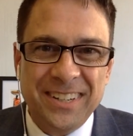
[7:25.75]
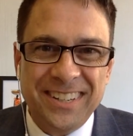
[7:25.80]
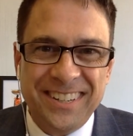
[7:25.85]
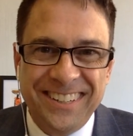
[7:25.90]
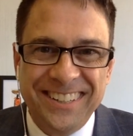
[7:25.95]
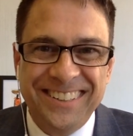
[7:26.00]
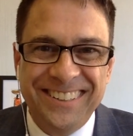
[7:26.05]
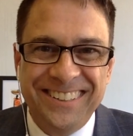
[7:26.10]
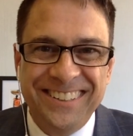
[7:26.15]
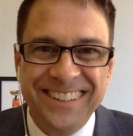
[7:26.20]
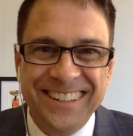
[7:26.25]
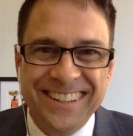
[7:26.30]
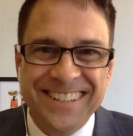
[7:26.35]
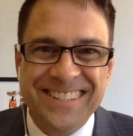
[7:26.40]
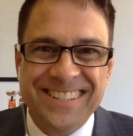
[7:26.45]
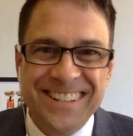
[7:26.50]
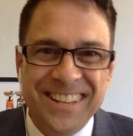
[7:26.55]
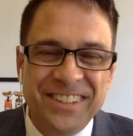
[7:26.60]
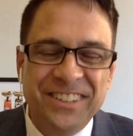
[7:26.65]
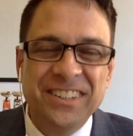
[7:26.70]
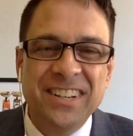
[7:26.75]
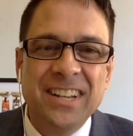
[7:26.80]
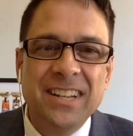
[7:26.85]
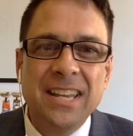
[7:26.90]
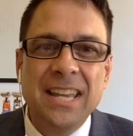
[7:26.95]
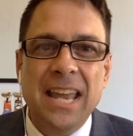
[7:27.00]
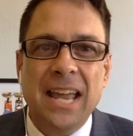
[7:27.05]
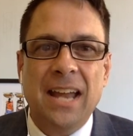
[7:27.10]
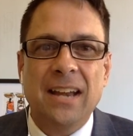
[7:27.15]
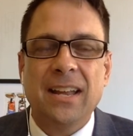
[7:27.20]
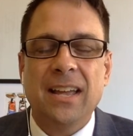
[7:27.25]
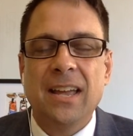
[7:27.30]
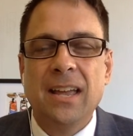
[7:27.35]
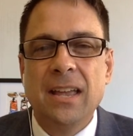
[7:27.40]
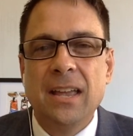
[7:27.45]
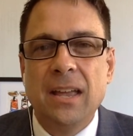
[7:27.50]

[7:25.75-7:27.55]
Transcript: here in southern Indiana